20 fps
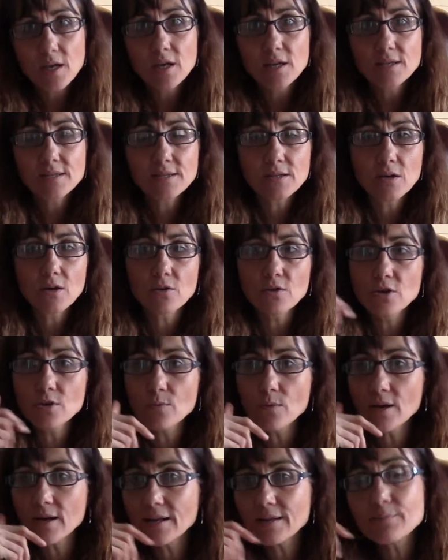So you
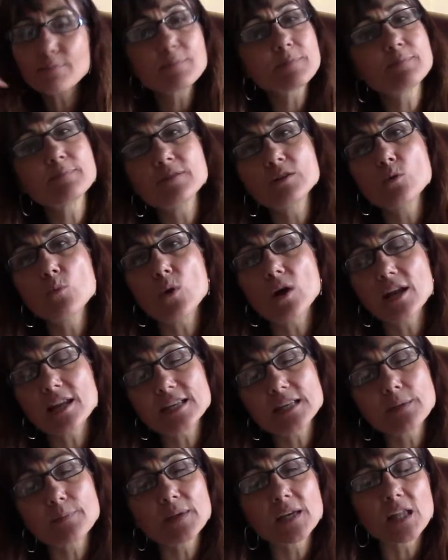want it
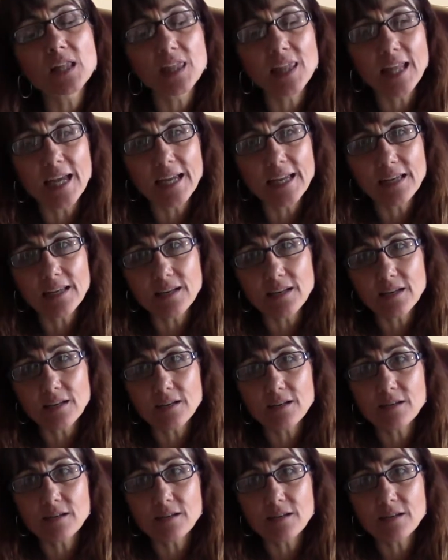to be a light